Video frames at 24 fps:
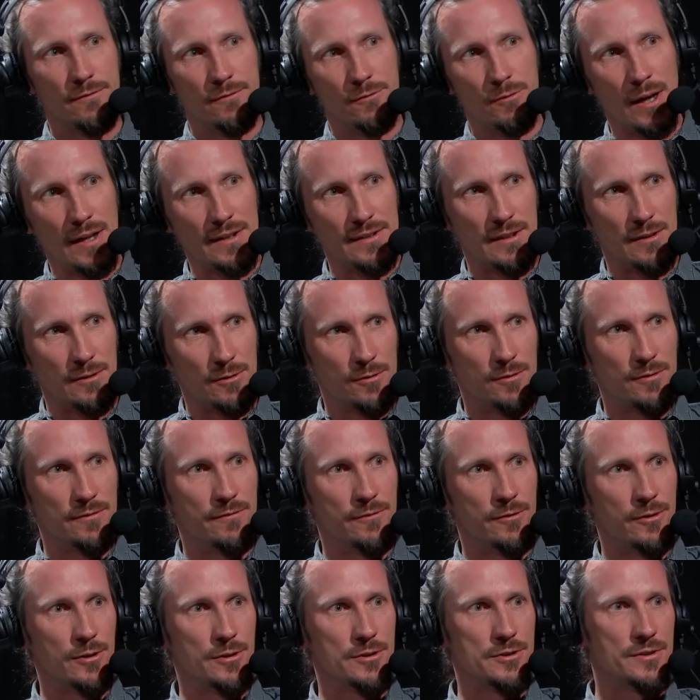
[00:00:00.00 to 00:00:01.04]
write their own
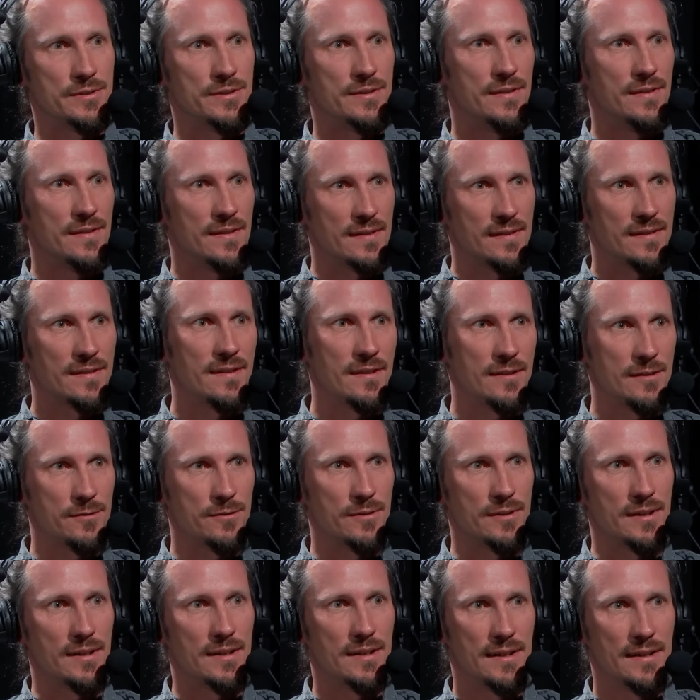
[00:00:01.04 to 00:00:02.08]
versions,
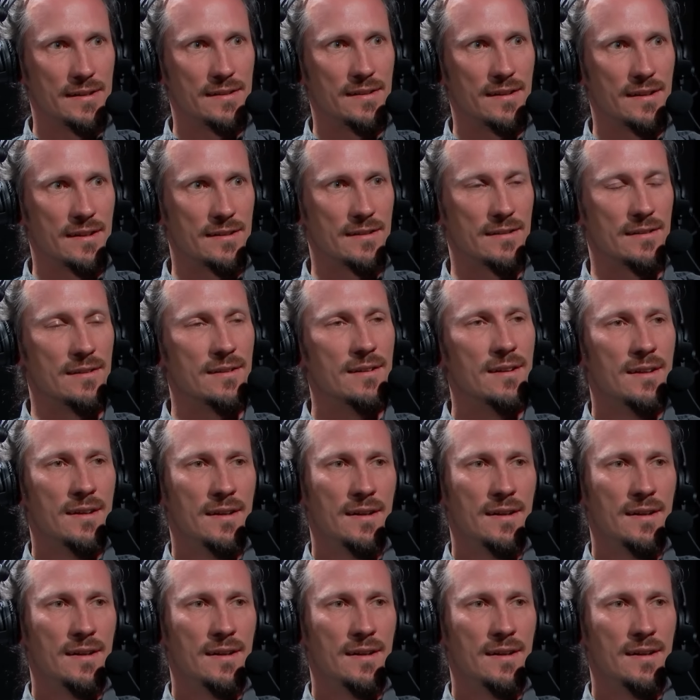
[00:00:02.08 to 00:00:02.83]
etc. And then,